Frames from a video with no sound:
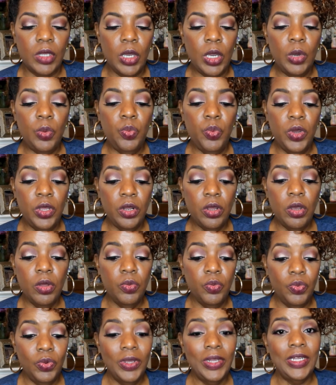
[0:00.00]
went
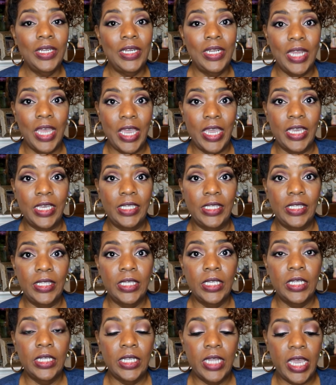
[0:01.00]
on really
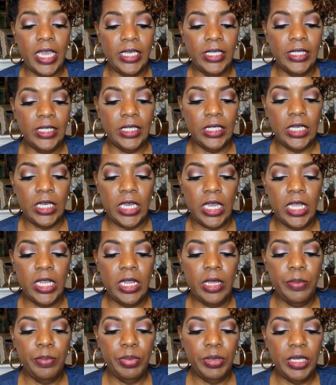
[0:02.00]
nicely,
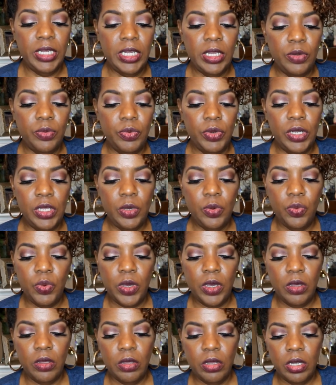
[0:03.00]
and it blended really
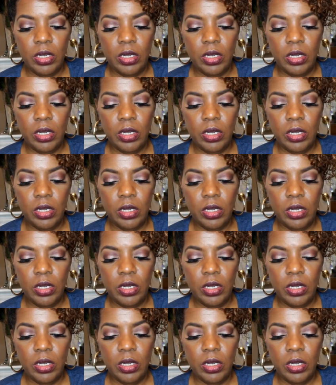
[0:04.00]
well.